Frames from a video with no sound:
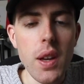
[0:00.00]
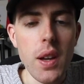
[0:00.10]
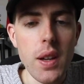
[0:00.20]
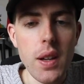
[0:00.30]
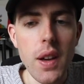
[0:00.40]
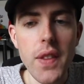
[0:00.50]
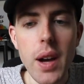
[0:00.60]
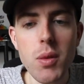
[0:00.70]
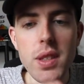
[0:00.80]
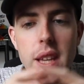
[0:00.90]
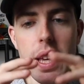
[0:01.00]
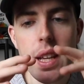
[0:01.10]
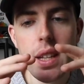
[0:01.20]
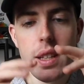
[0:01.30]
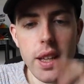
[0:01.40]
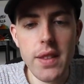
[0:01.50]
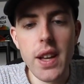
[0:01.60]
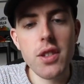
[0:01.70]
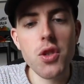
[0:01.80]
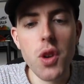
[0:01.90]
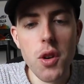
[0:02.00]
And that was here in that 2